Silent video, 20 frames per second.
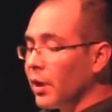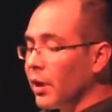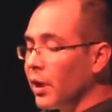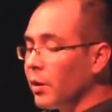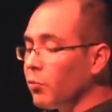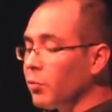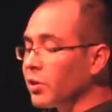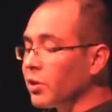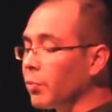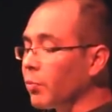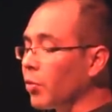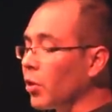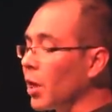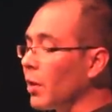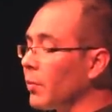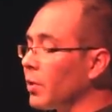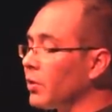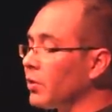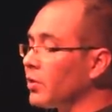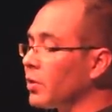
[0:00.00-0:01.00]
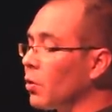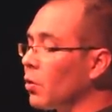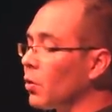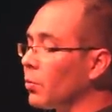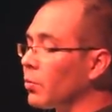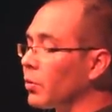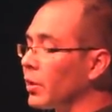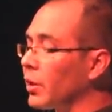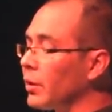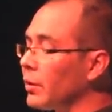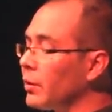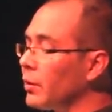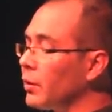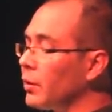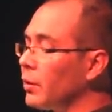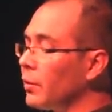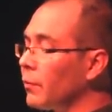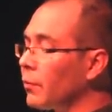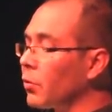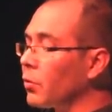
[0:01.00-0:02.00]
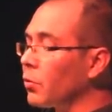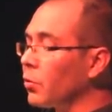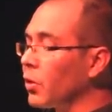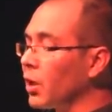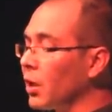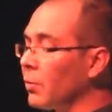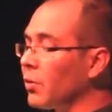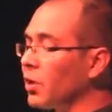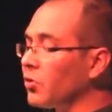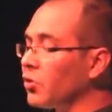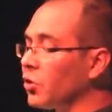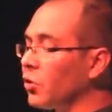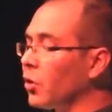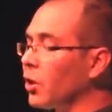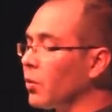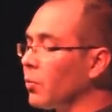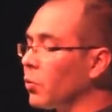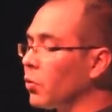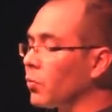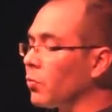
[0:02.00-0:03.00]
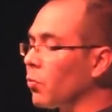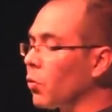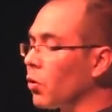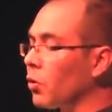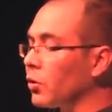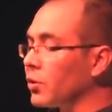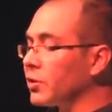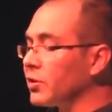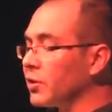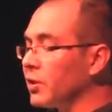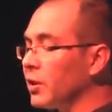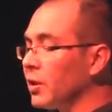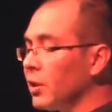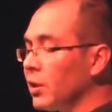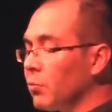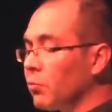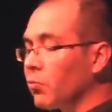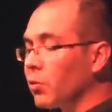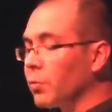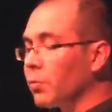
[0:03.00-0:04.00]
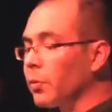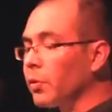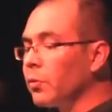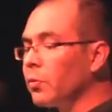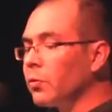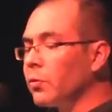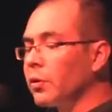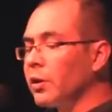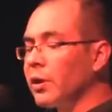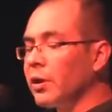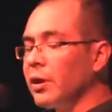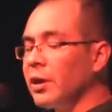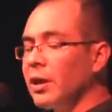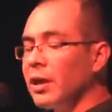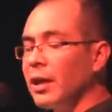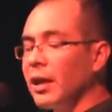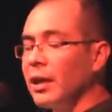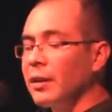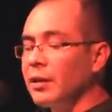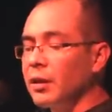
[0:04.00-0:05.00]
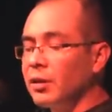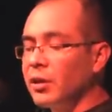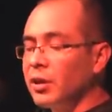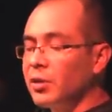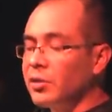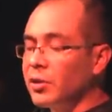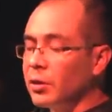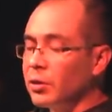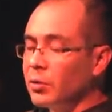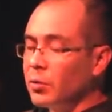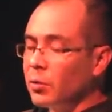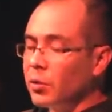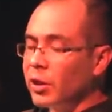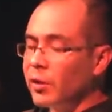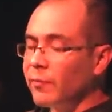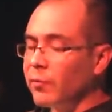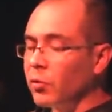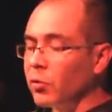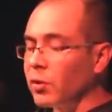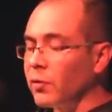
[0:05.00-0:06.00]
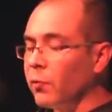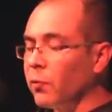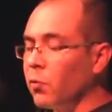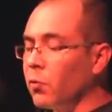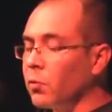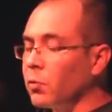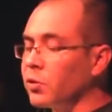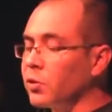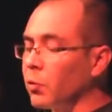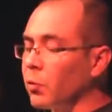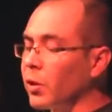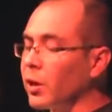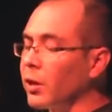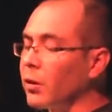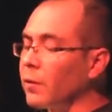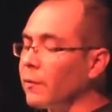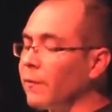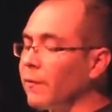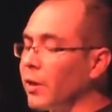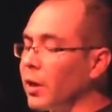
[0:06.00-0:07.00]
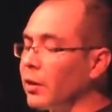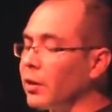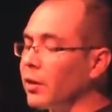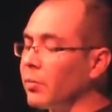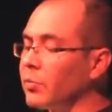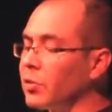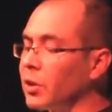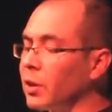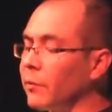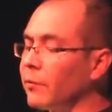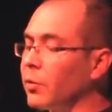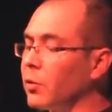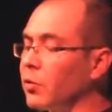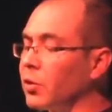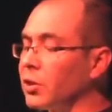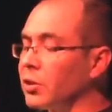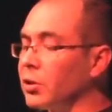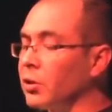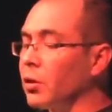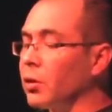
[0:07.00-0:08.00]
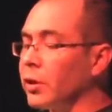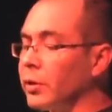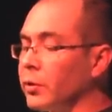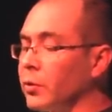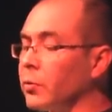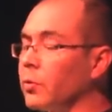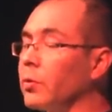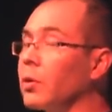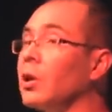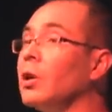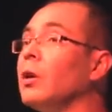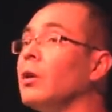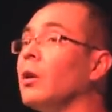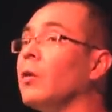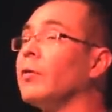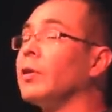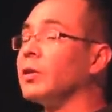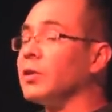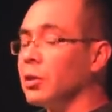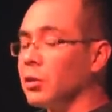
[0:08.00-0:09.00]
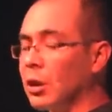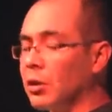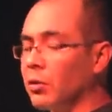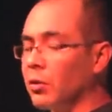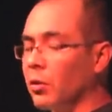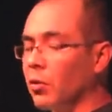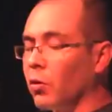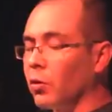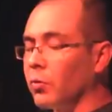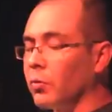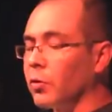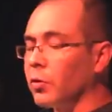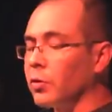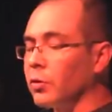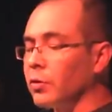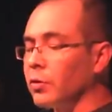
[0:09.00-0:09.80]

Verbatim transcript: It was a private discovery, for to him the chalkboard marks were blurry and the teacher took him for a fool so he confined himself to the solitude of his novel.